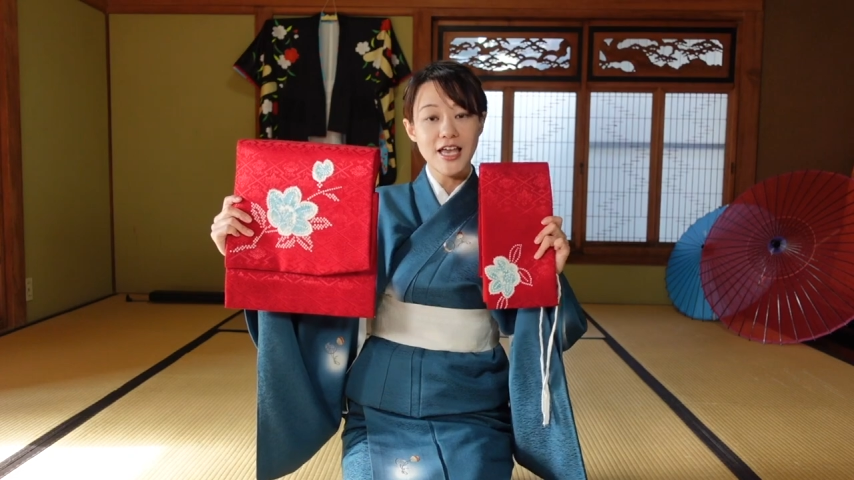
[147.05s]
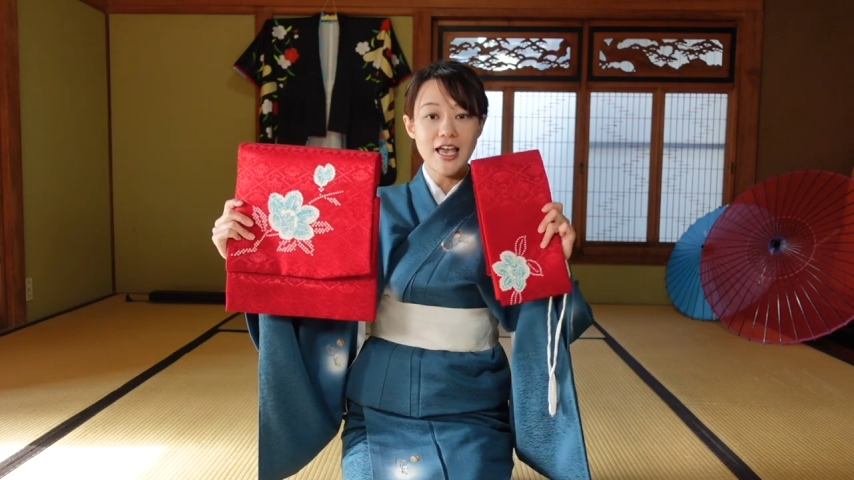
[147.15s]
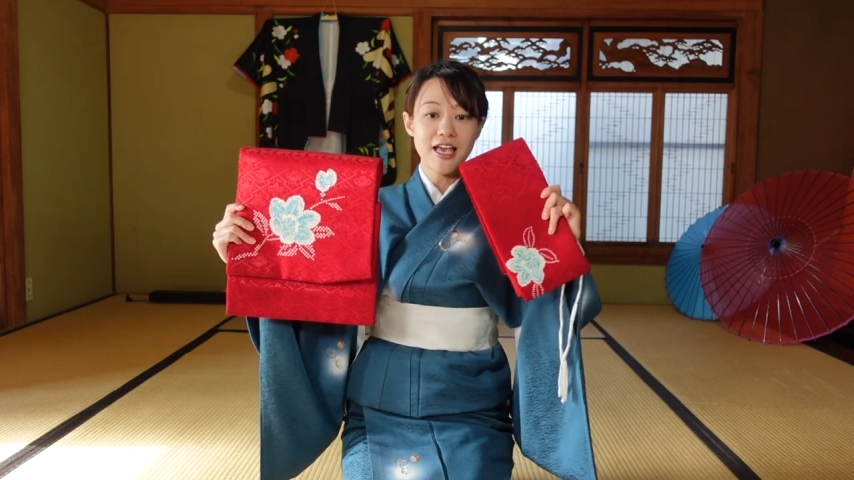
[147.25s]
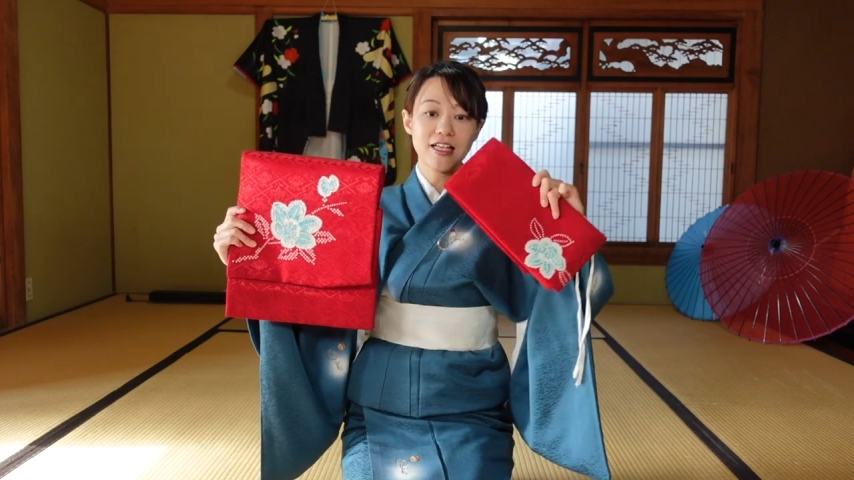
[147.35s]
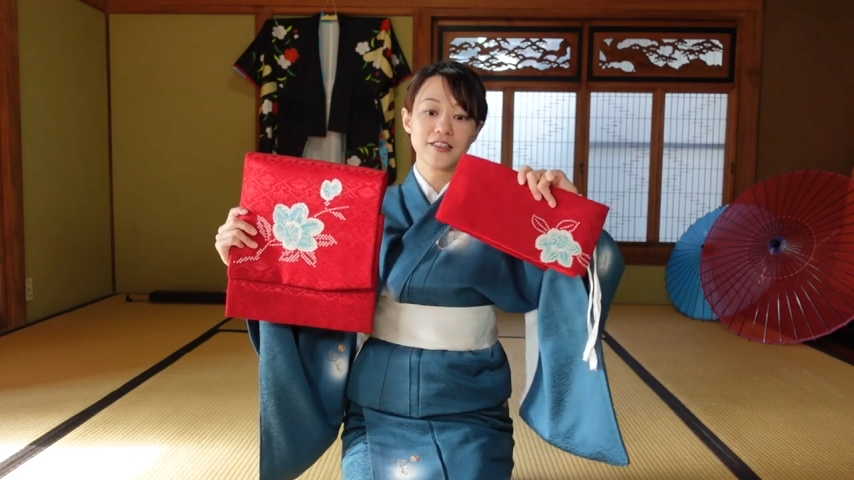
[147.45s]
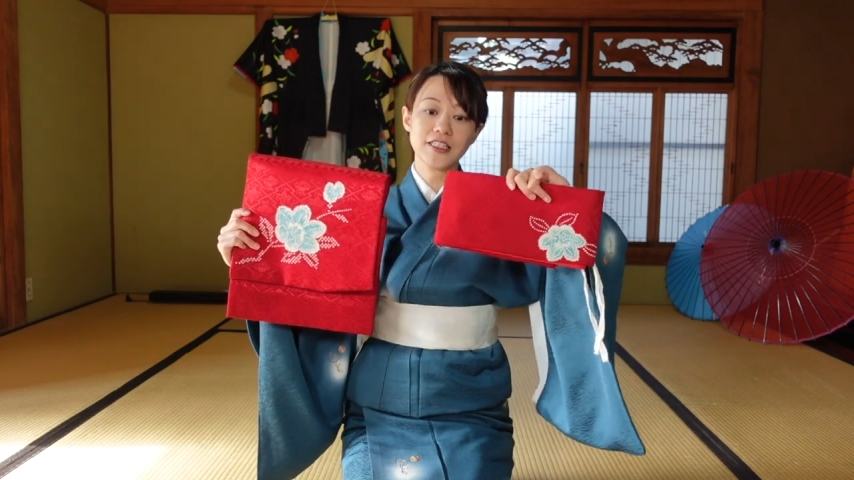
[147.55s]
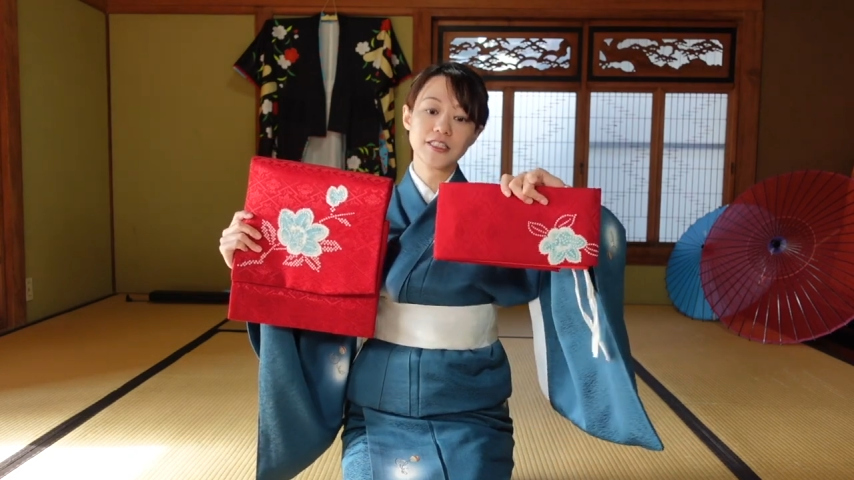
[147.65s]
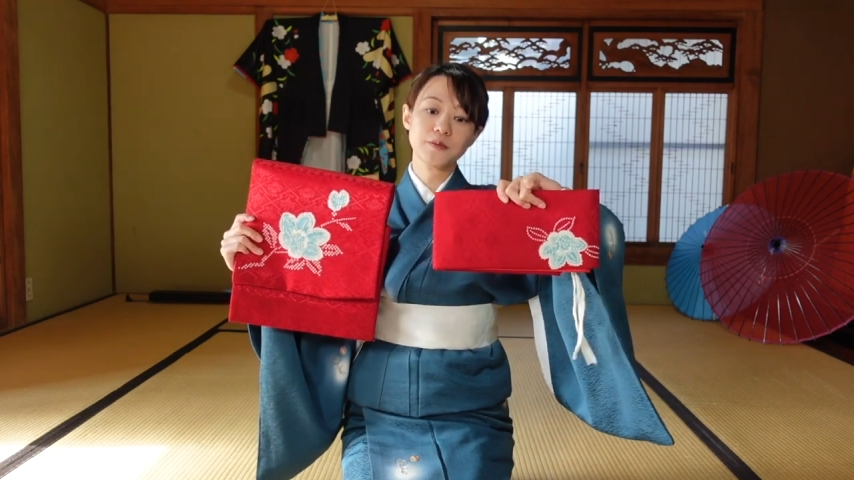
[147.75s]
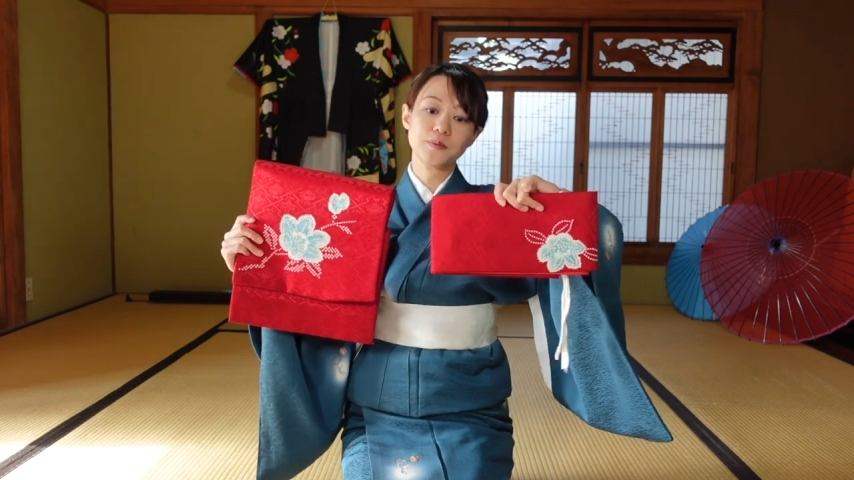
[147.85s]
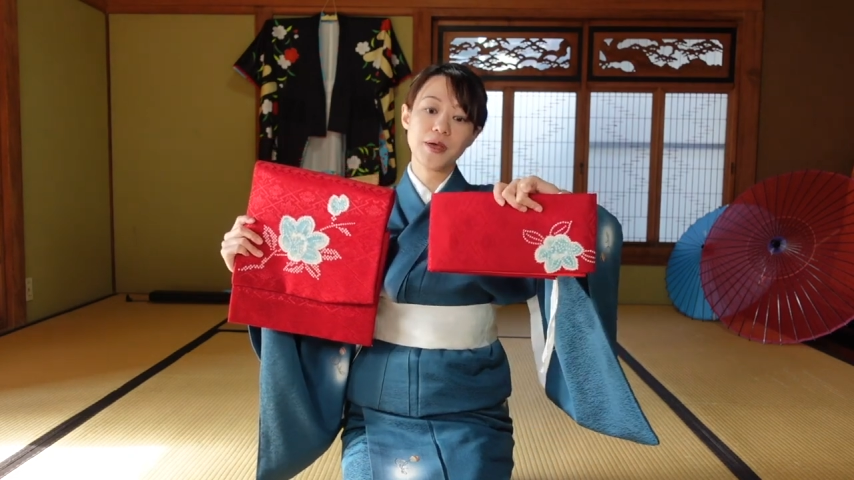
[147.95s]
and
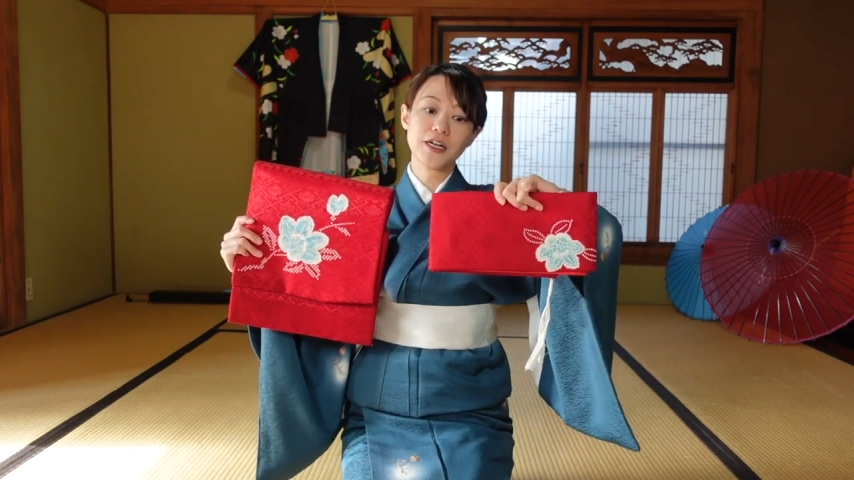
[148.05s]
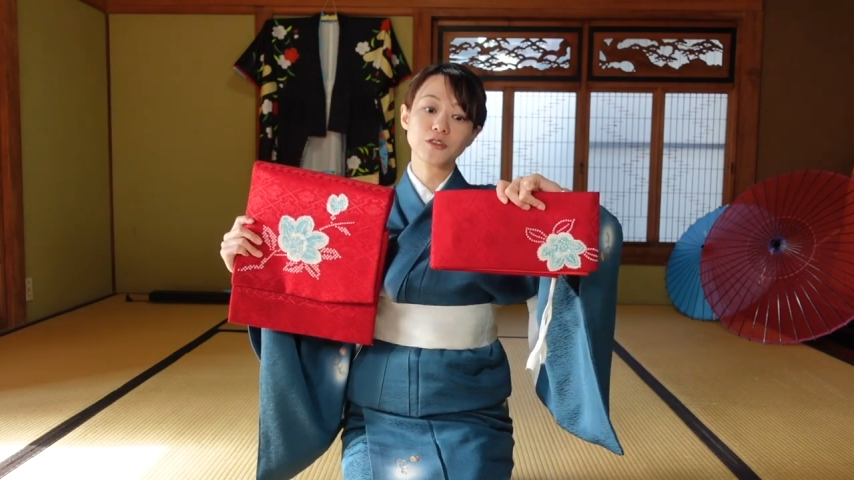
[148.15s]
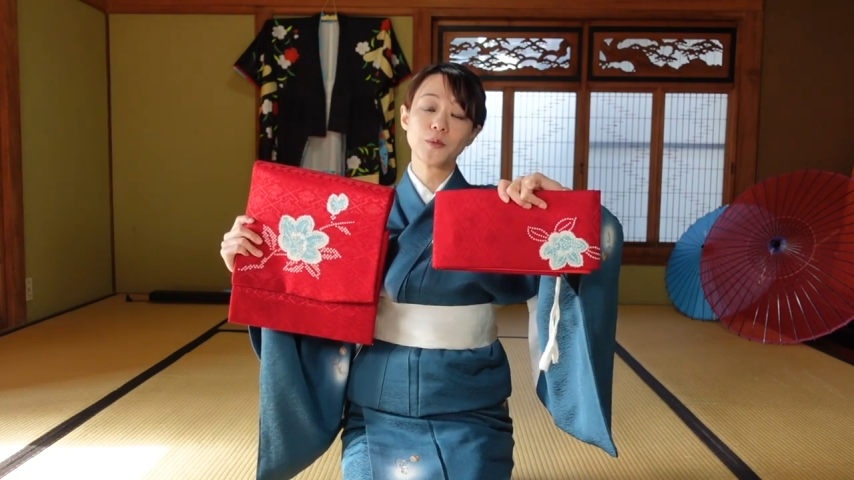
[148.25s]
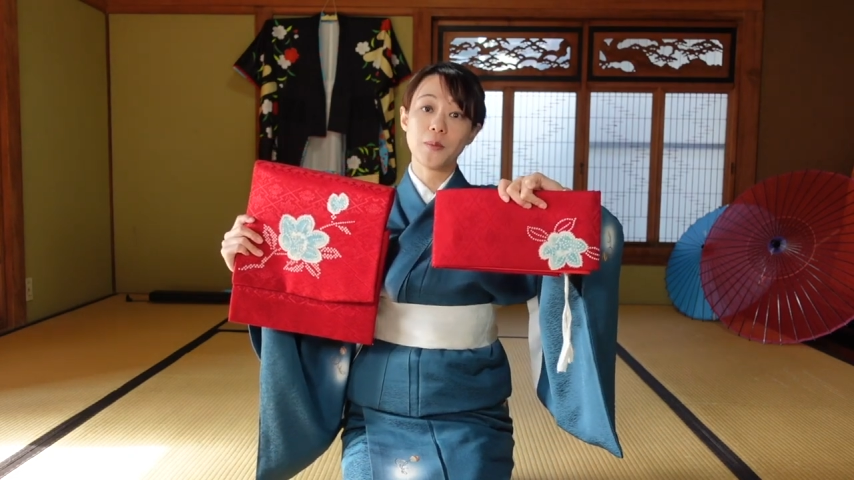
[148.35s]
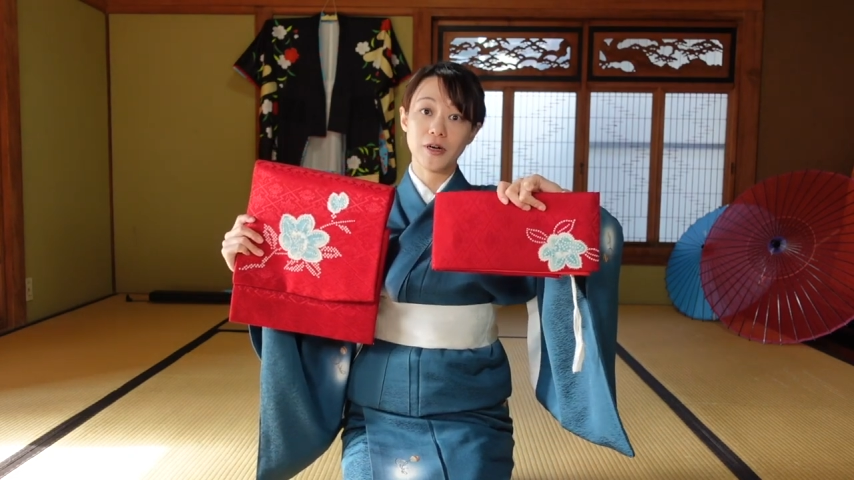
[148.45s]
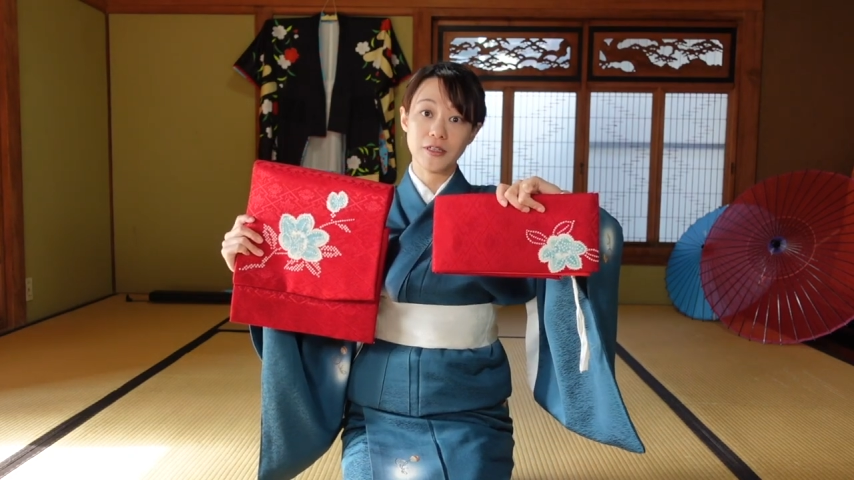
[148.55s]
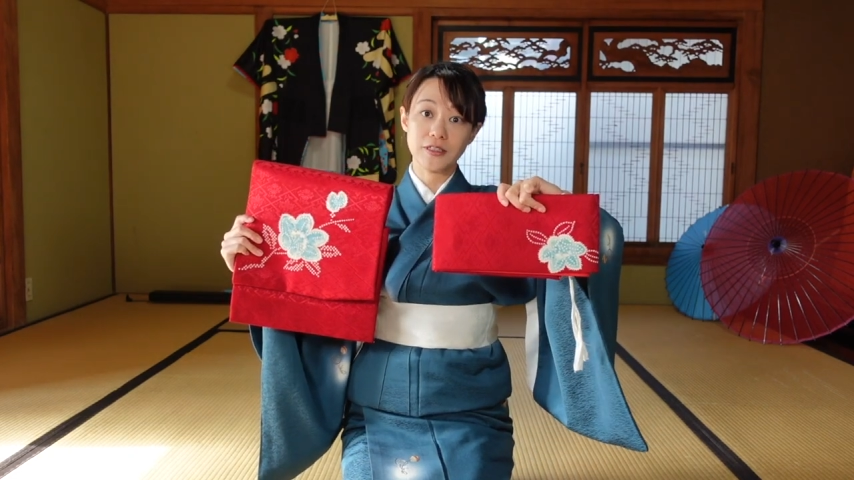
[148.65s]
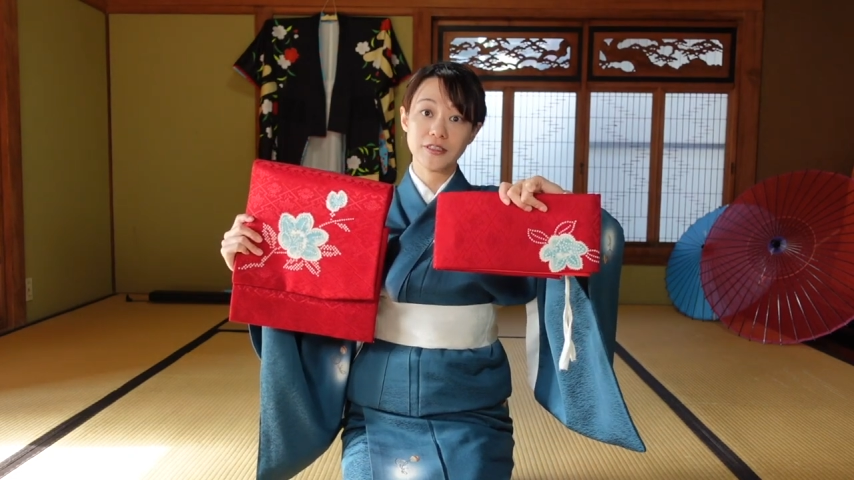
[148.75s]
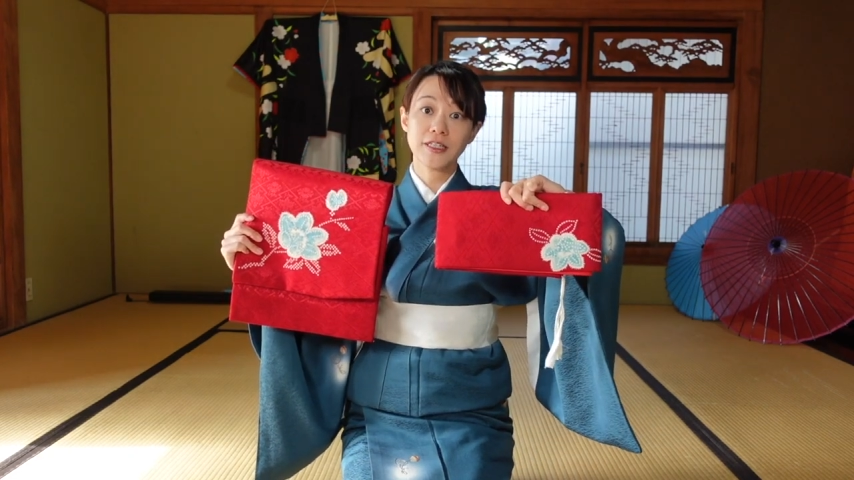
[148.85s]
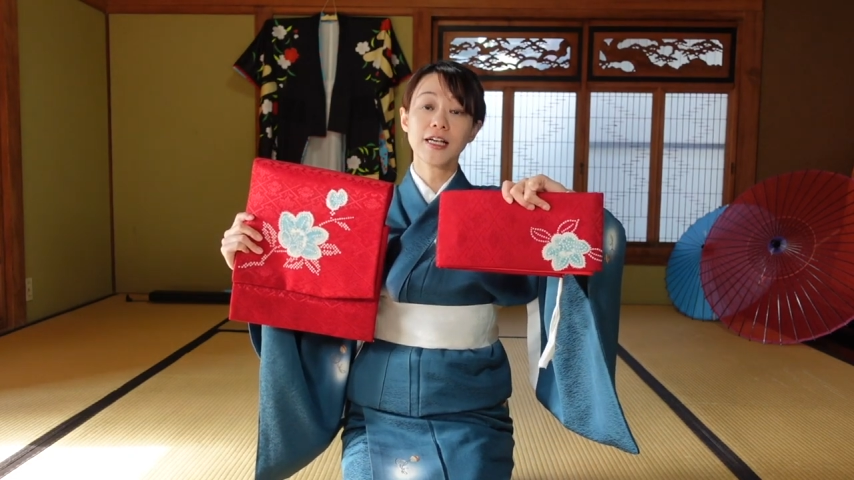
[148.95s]
this belt part.